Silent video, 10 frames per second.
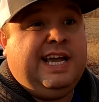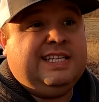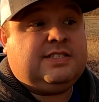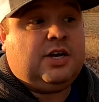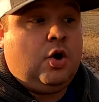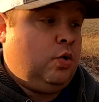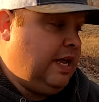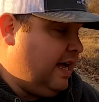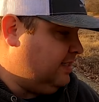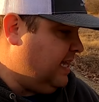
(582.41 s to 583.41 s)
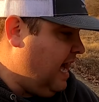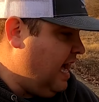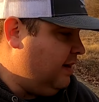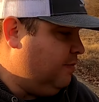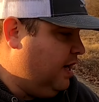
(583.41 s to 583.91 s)
It's cold
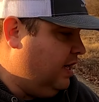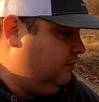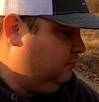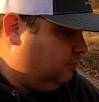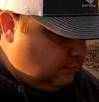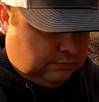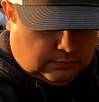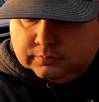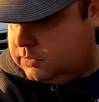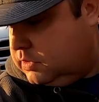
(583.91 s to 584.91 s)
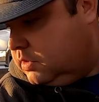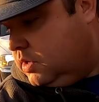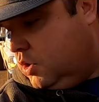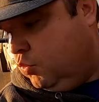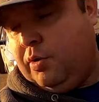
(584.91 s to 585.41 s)
outside, but
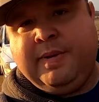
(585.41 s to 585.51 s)
we'll